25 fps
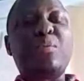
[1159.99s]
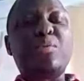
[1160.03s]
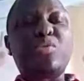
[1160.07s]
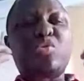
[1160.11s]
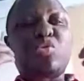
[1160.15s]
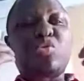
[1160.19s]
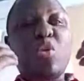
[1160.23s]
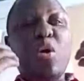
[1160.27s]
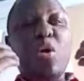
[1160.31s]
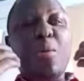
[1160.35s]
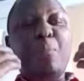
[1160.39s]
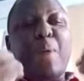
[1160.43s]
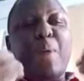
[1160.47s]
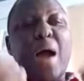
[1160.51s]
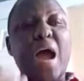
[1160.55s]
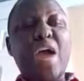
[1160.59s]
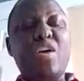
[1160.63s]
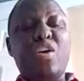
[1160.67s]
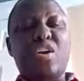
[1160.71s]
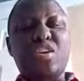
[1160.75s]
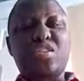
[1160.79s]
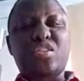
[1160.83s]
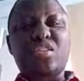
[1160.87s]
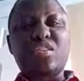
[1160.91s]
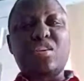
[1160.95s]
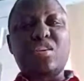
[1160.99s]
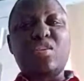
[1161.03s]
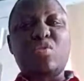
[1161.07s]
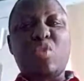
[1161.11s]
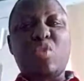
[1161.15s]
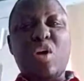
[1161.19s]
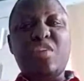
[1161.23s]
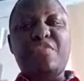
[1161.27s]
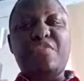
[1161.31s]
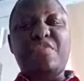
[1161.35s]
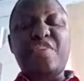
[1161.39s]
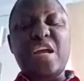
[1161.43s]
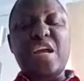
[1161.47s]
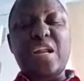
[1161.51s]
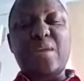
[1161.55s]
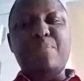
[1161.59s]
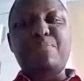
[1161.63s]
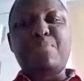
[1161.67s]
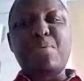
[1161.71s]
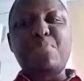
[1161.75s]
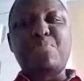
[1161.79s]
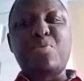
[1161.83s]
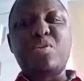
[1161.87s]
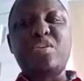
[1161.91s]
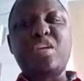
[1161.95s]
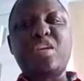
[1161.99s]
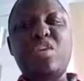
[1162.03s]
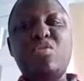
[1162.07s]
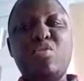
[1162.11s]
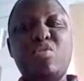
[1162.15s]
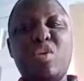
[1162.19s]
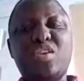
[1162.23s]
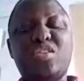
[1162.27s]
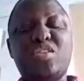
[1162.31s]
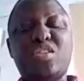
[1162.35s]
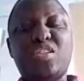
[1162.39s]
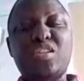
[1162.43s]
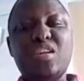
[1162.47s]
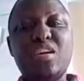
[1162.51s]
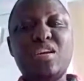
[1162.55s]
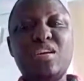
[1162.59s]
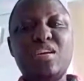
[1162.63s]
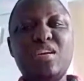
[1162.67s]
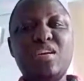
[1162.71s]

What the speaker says: so pious, God-fearing people, they lost